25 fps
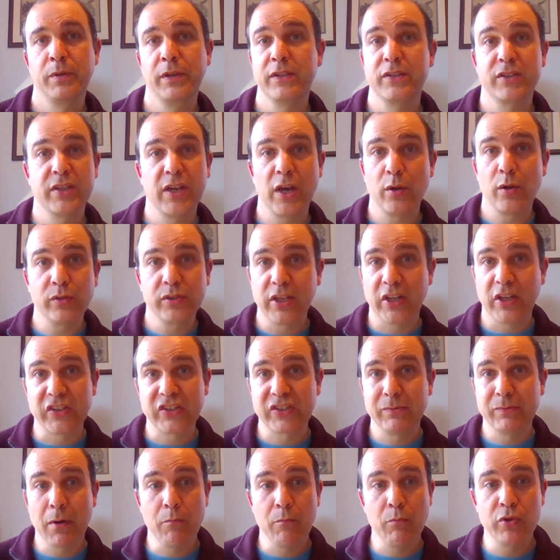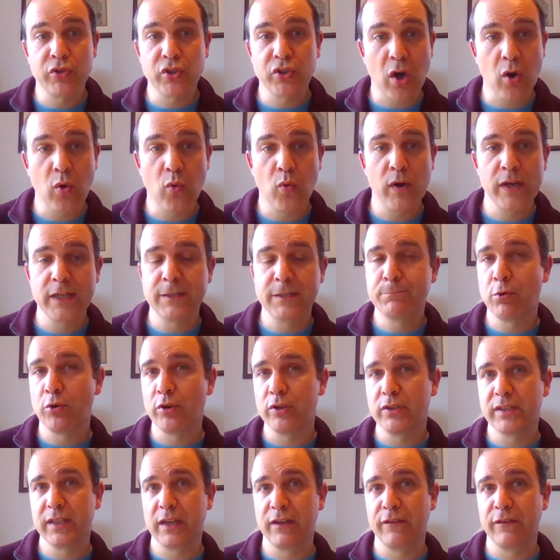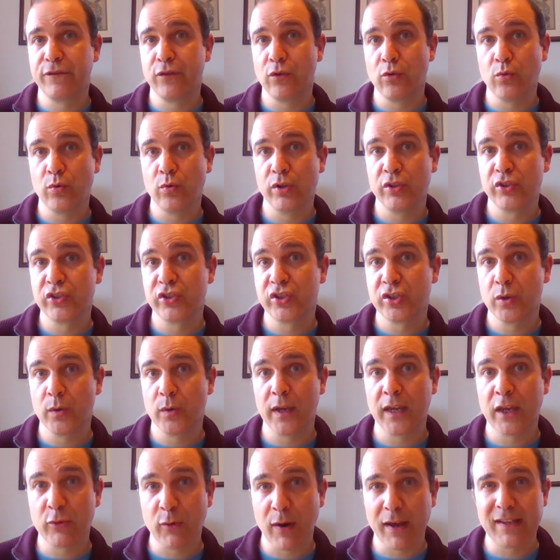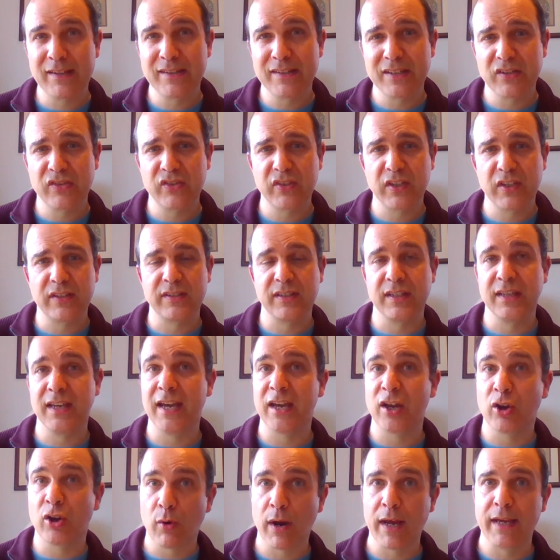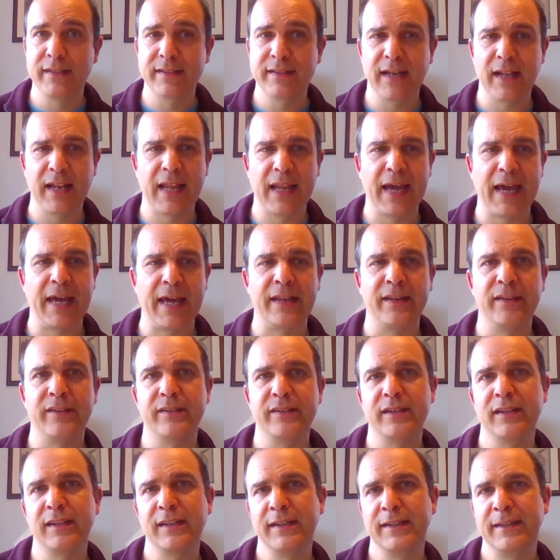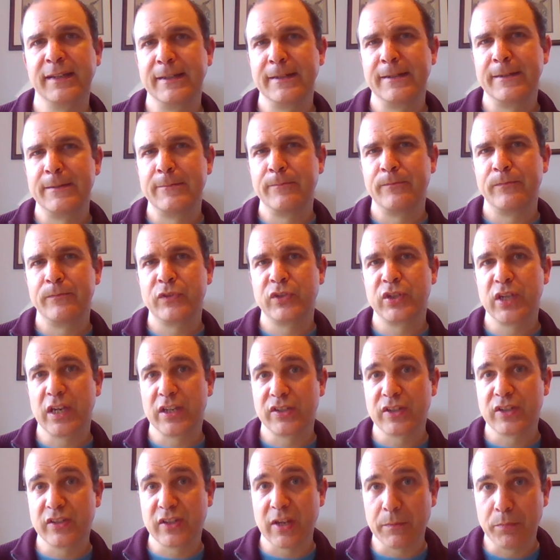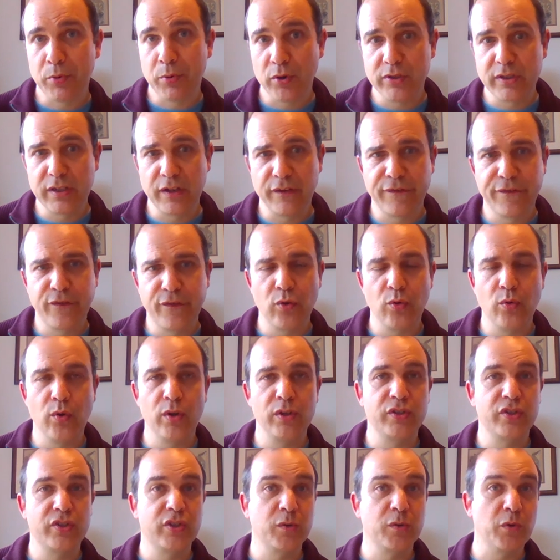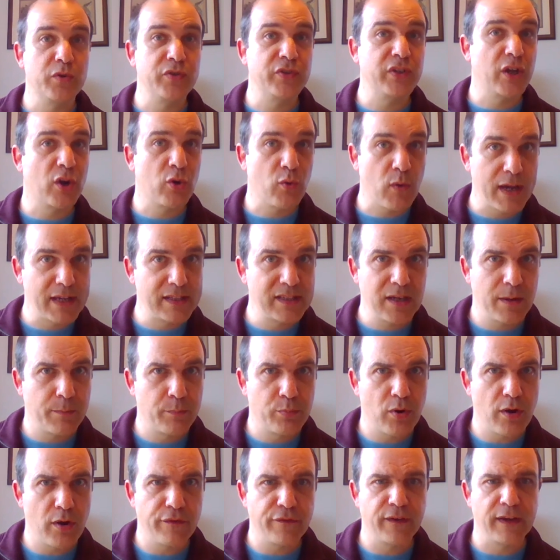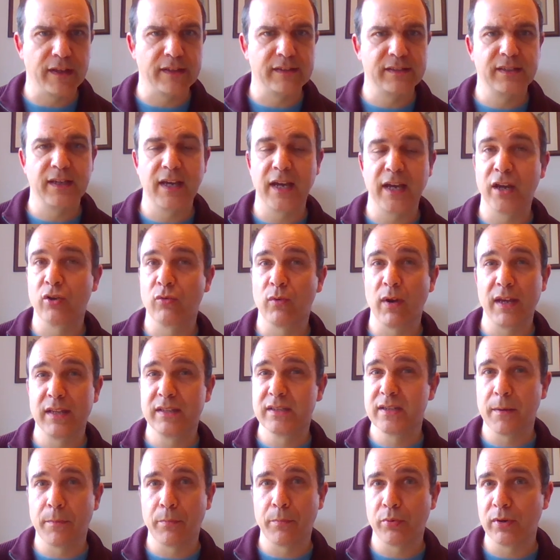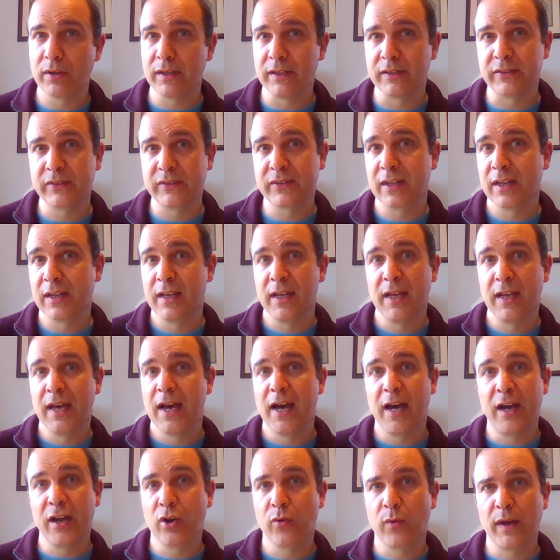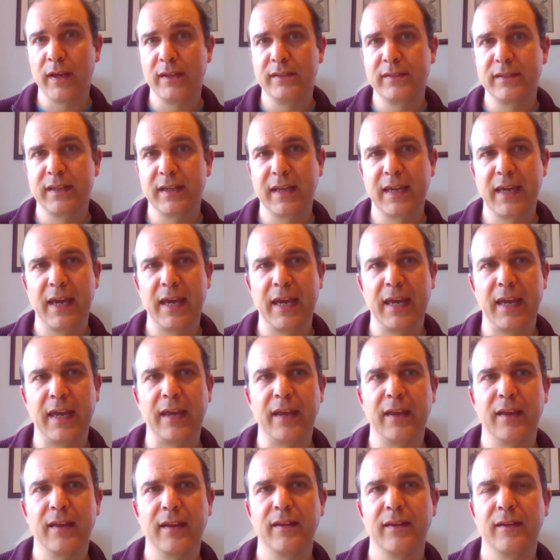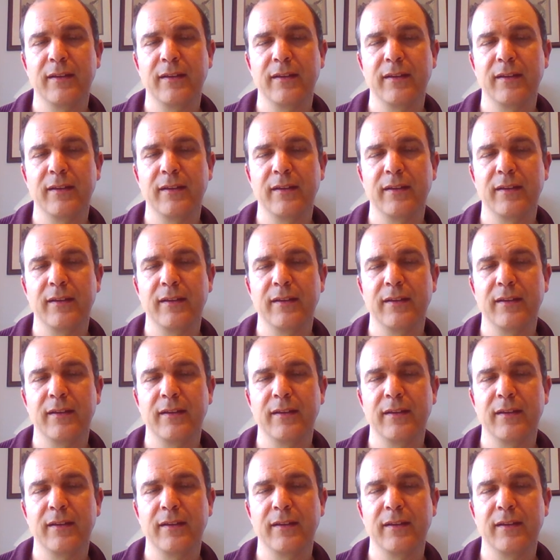Because the Old Testament was always pointing forwards to a greater city, a greater land, just as it pointed forwards towards a greater prophet, a greater priest, a greater king.